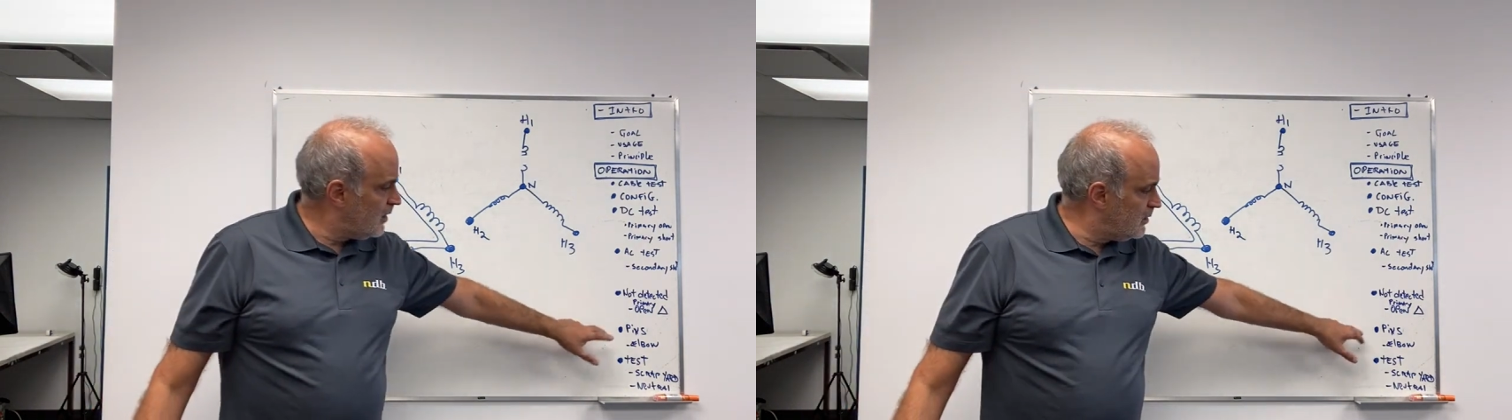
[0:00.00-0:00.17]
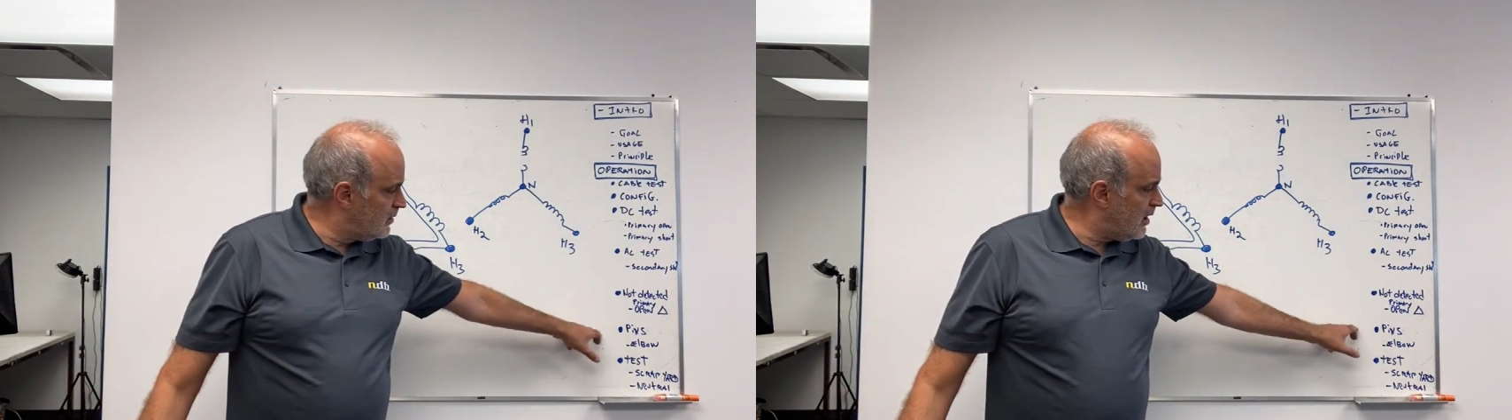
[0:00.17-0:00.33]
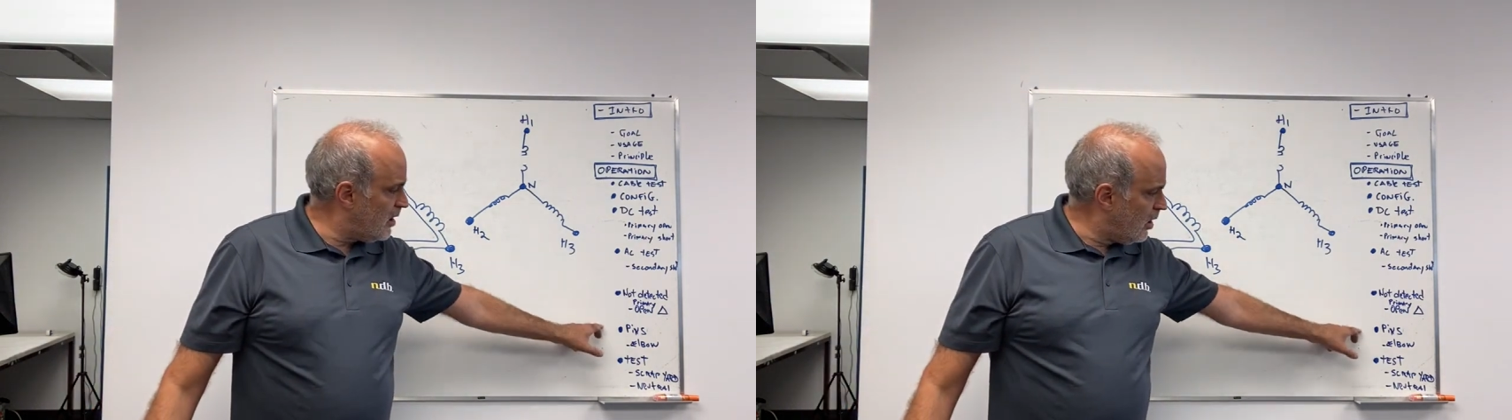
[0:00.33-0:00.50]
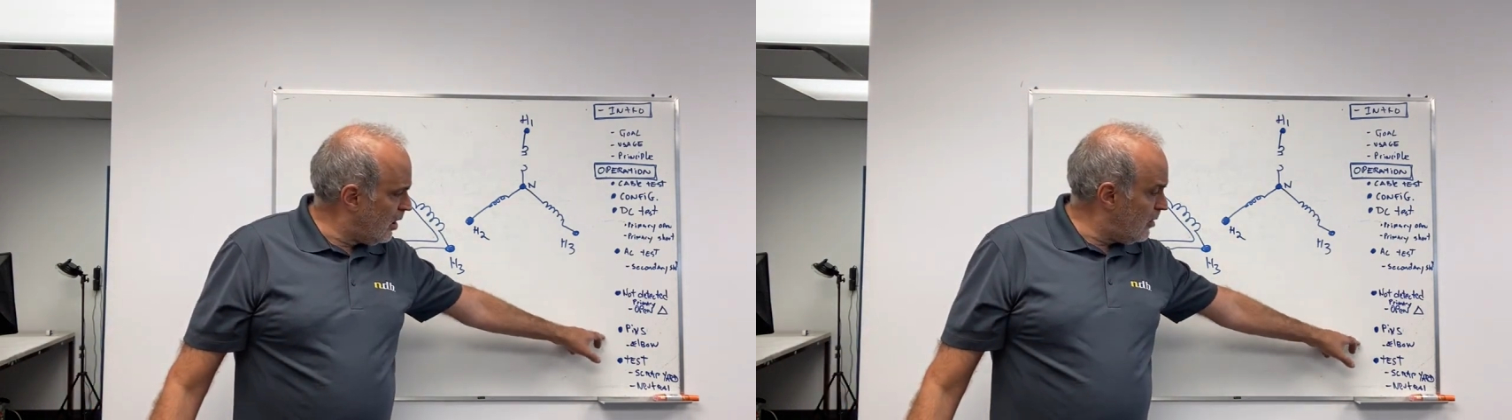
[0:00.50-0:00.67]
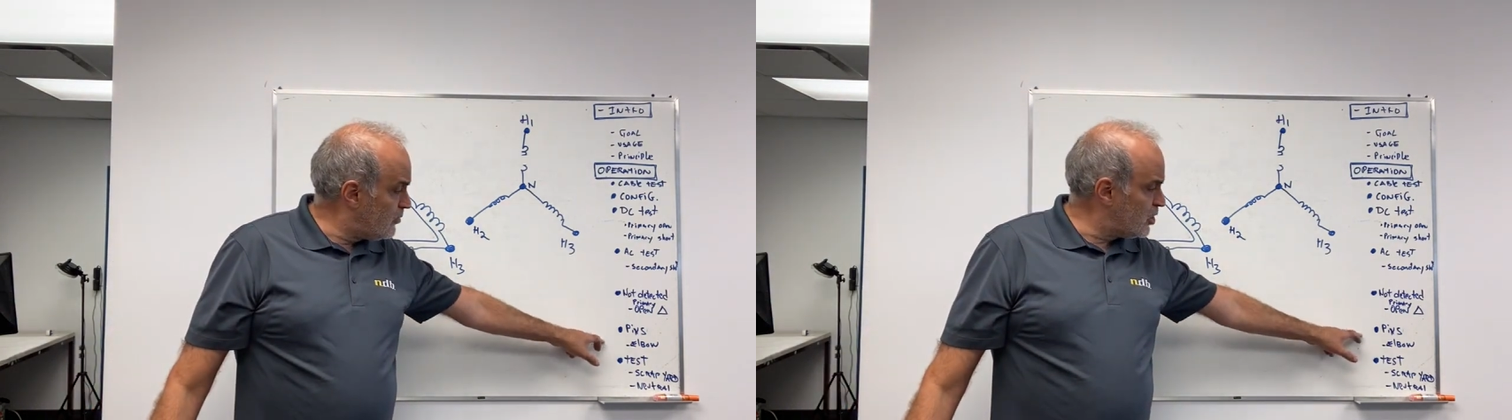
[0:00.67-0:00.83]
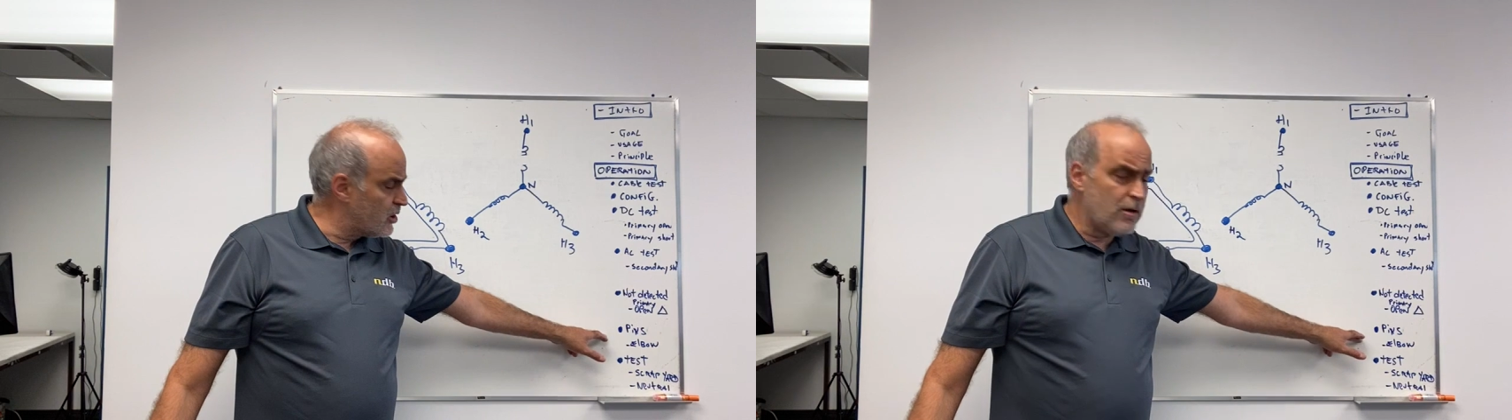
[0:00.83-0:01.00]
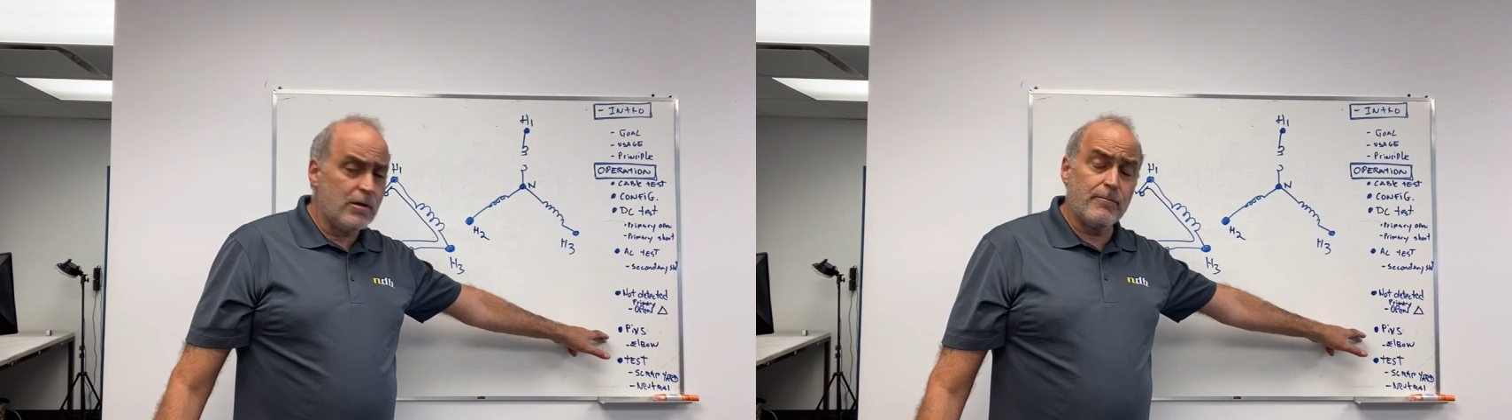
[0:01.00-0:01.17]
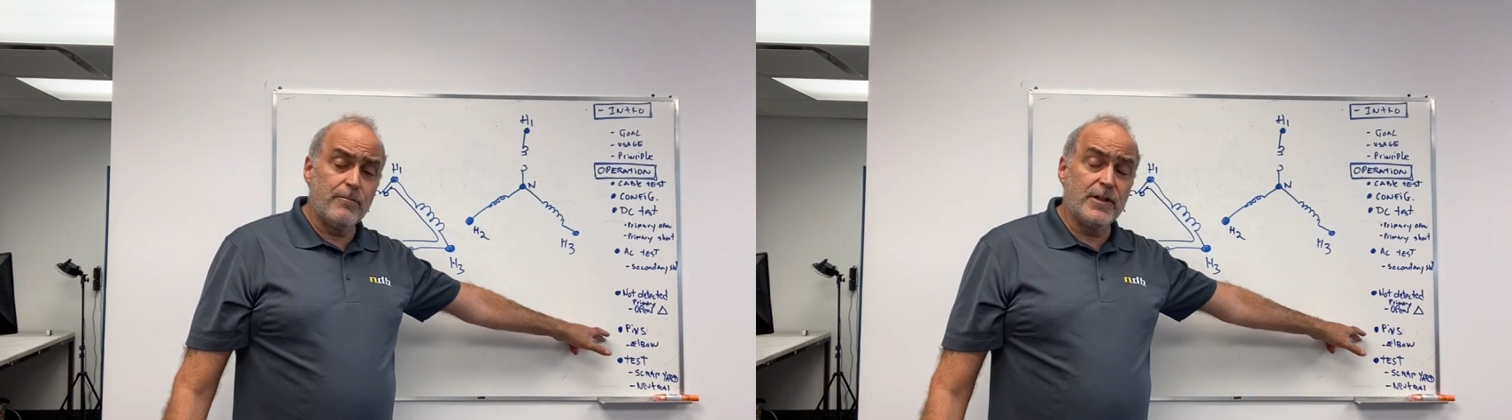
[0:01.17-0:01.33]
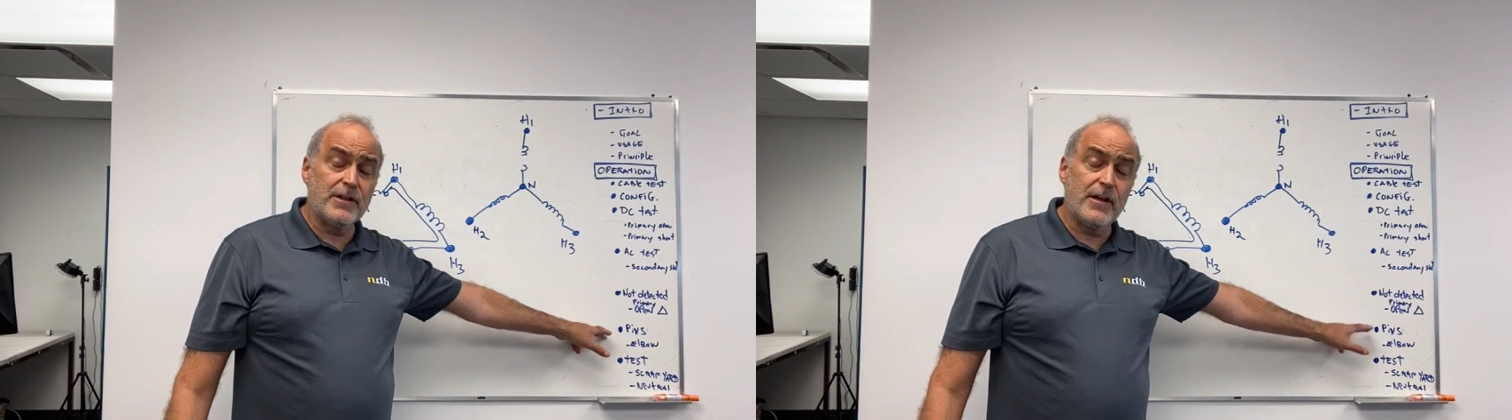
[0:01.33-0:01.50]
They are optional, but